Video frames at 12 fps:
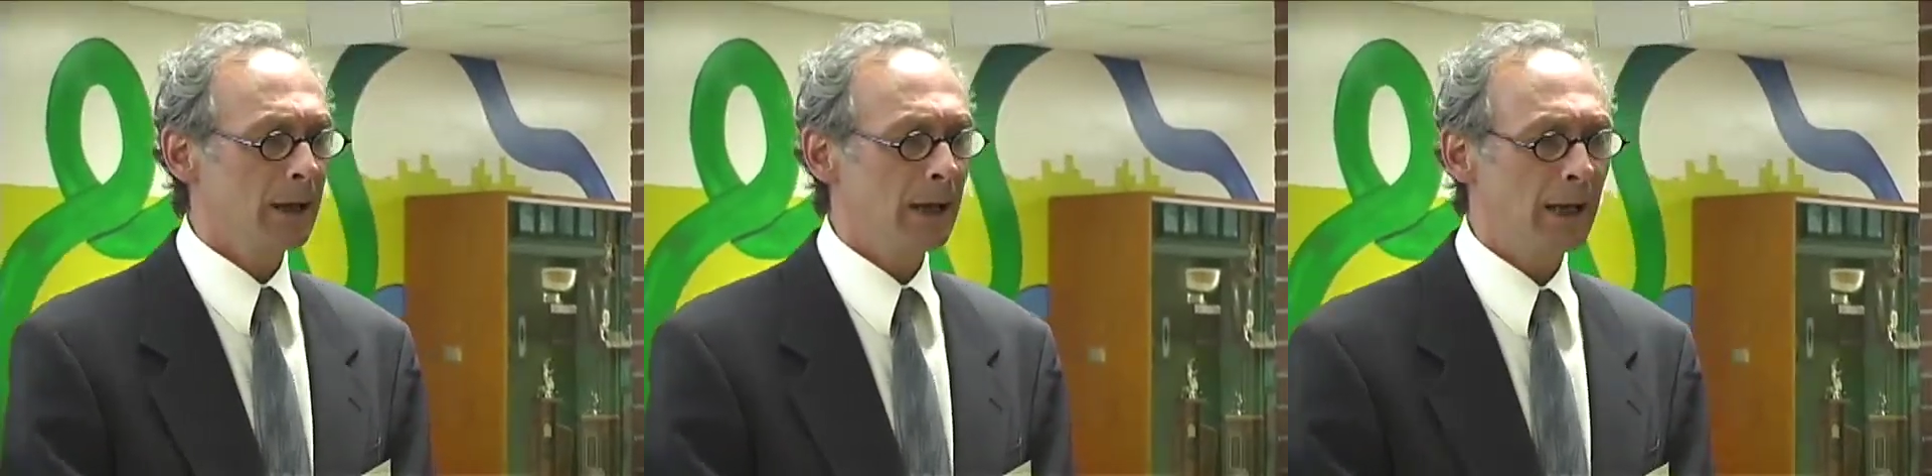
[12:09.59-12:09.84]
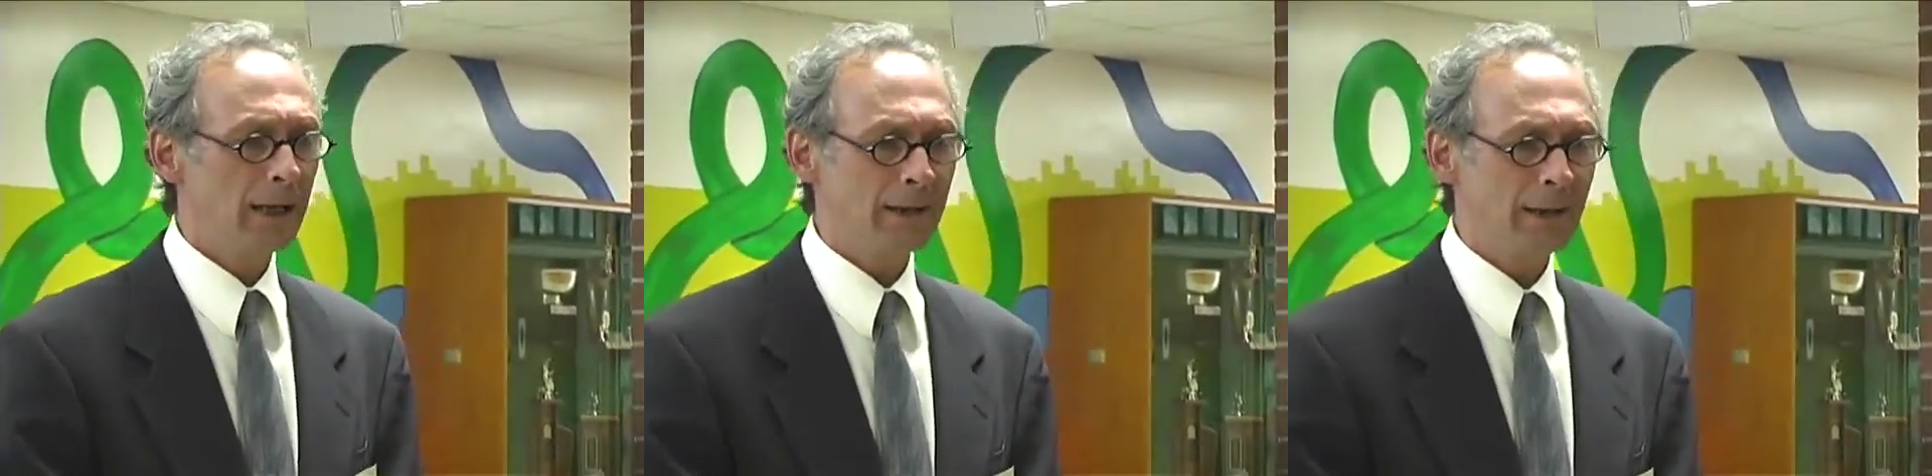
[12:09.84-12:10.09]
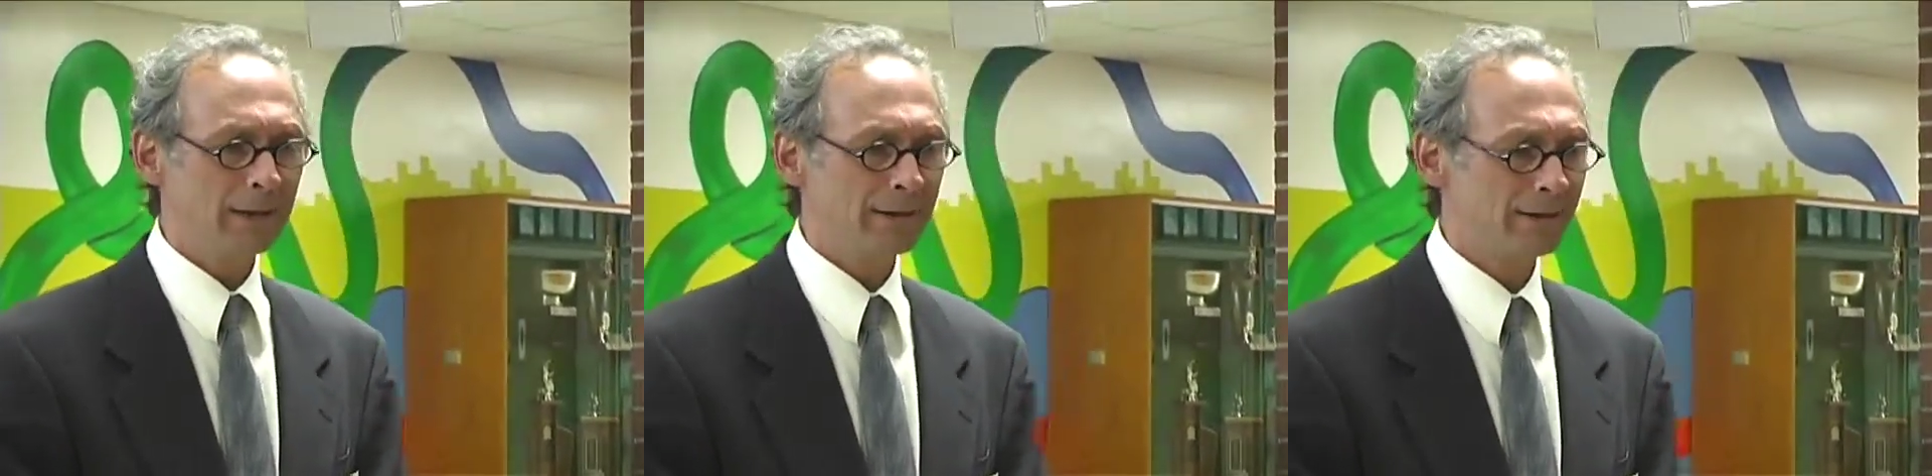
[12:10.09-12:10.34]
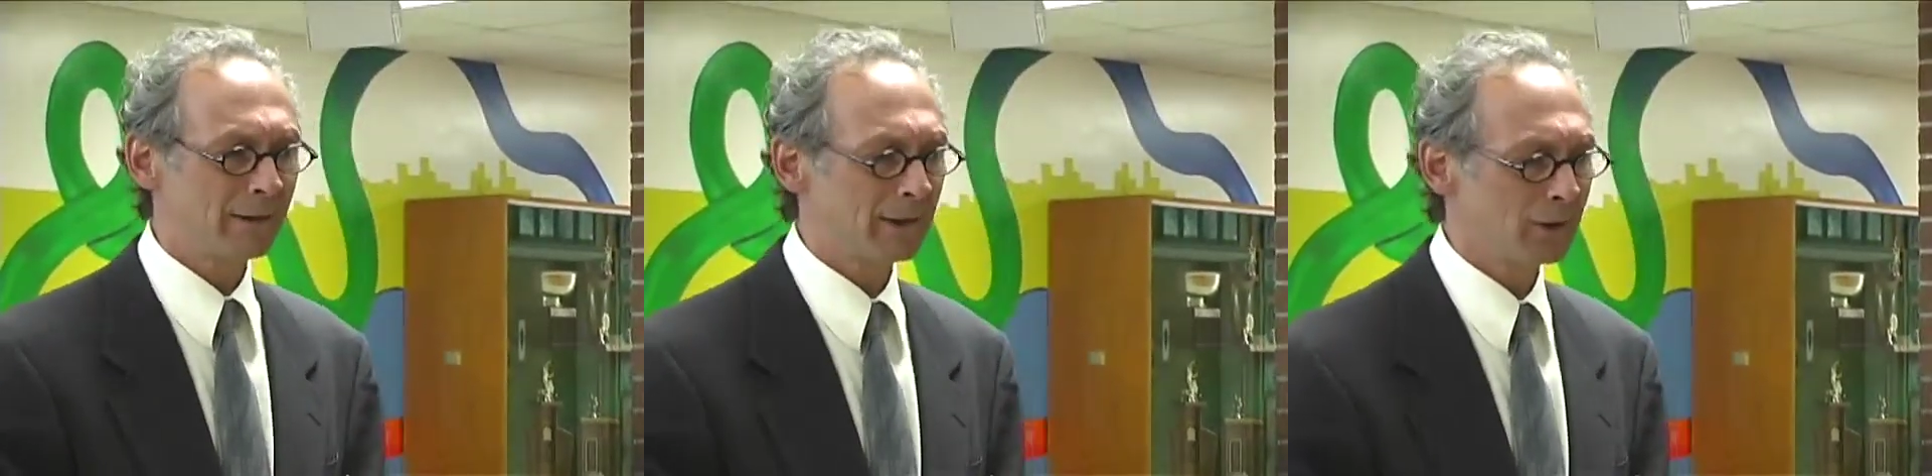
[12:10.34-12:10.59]
And
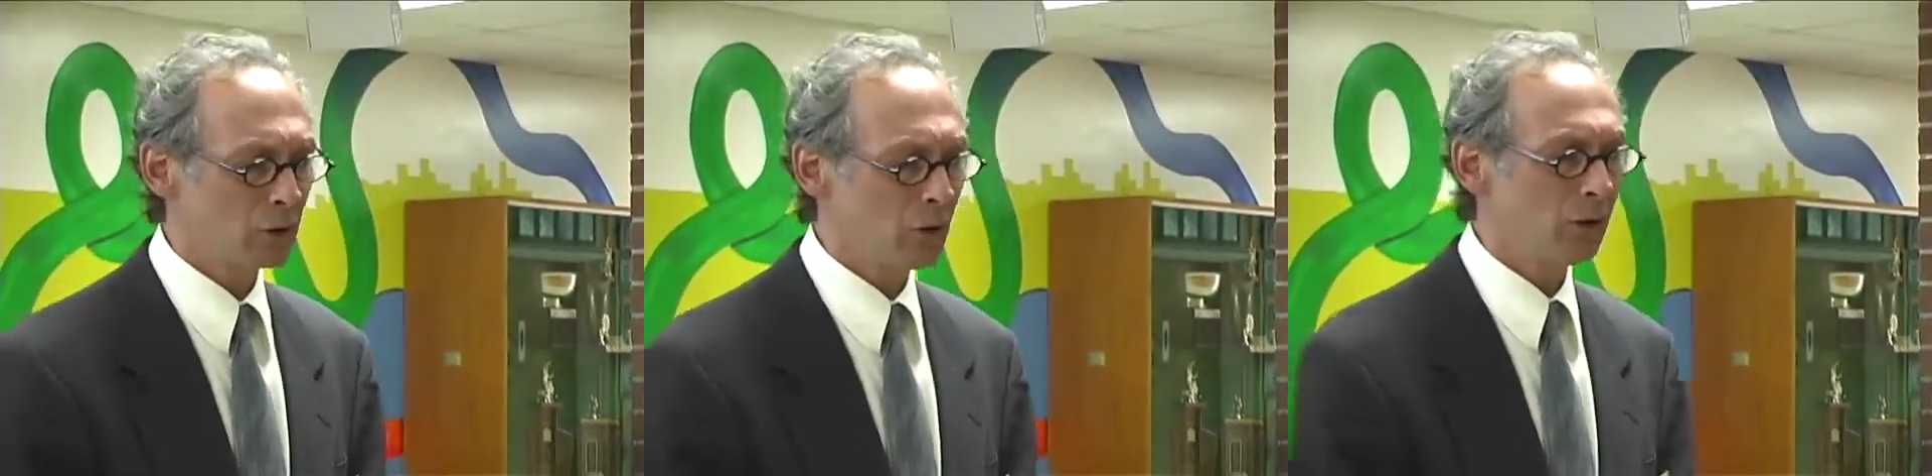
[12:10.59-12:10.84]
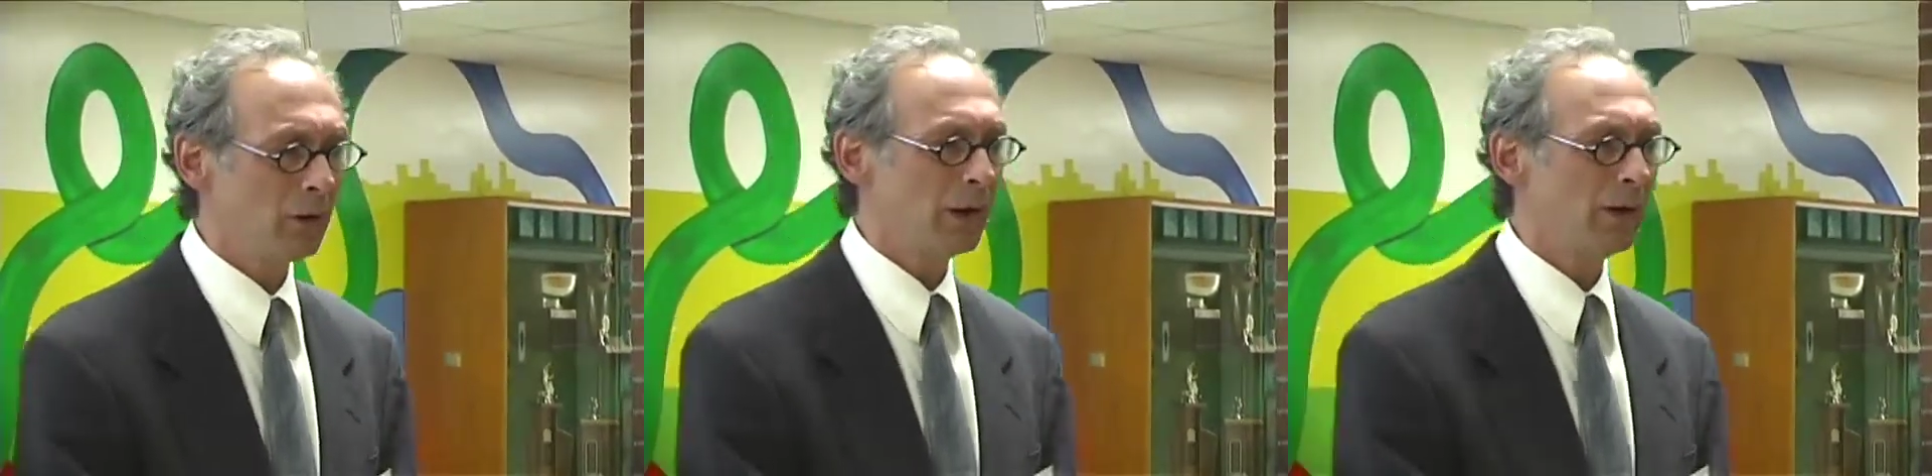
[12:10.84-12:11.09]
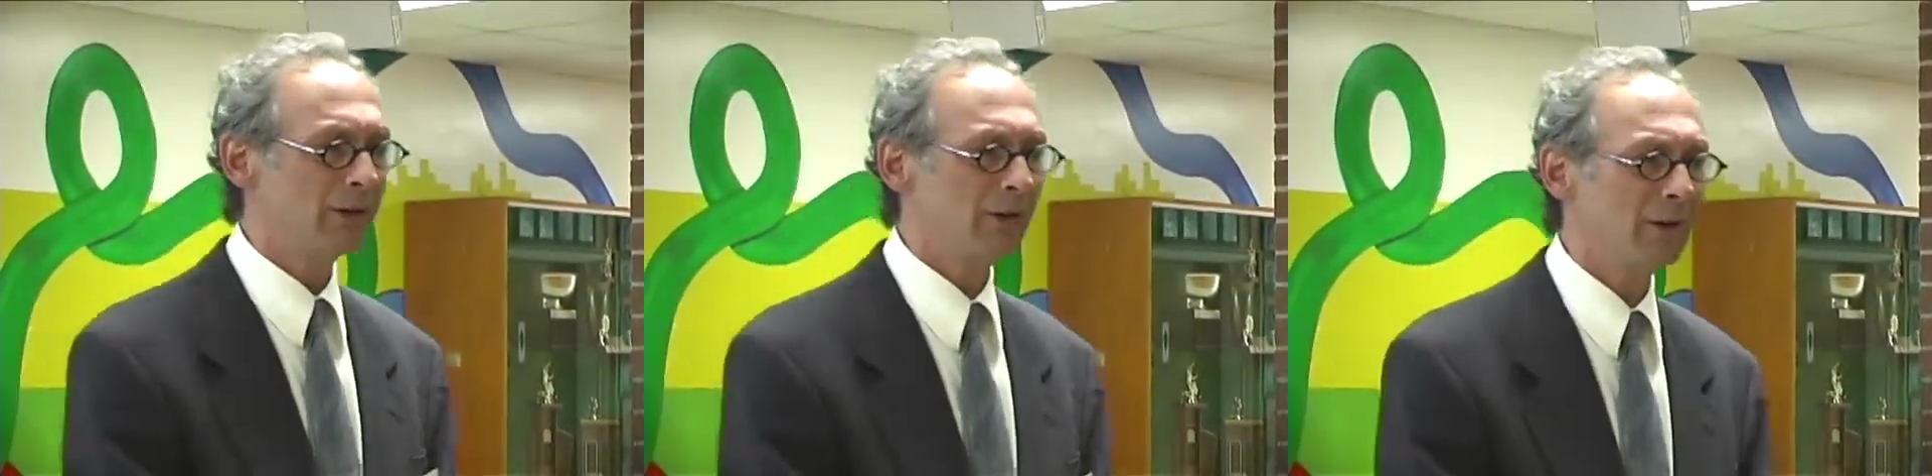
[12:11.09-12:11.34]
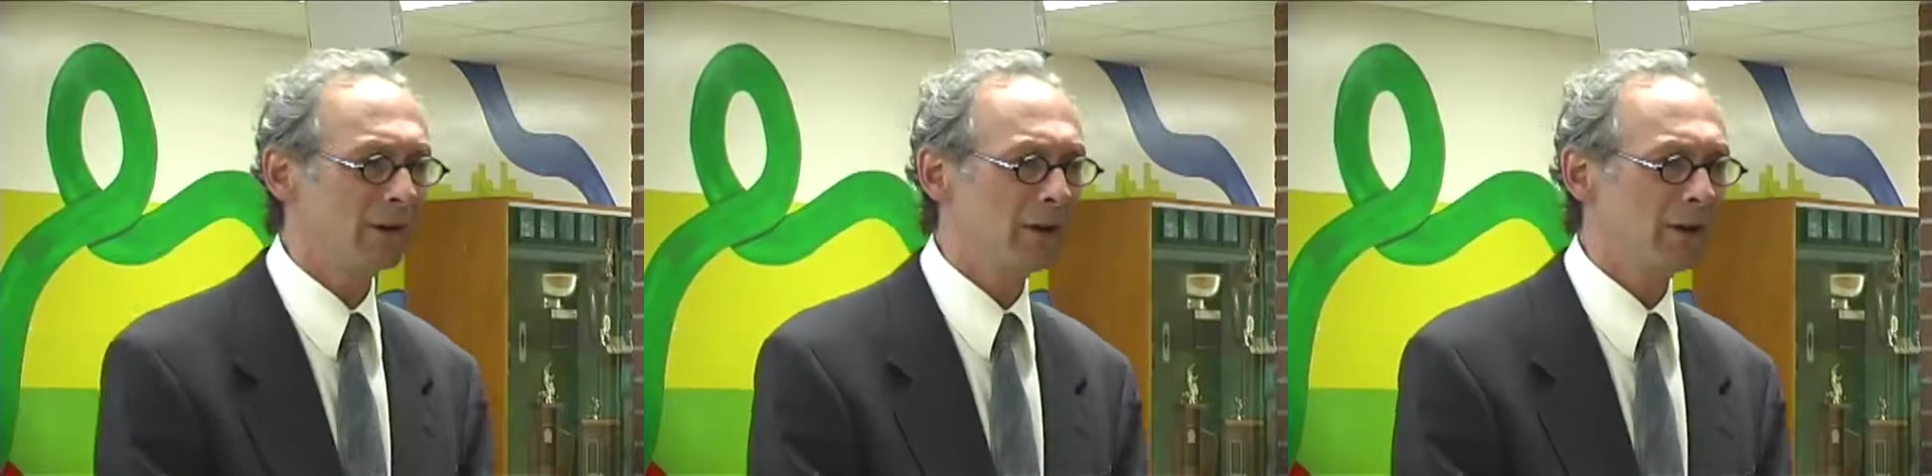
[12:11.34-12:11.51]
it's a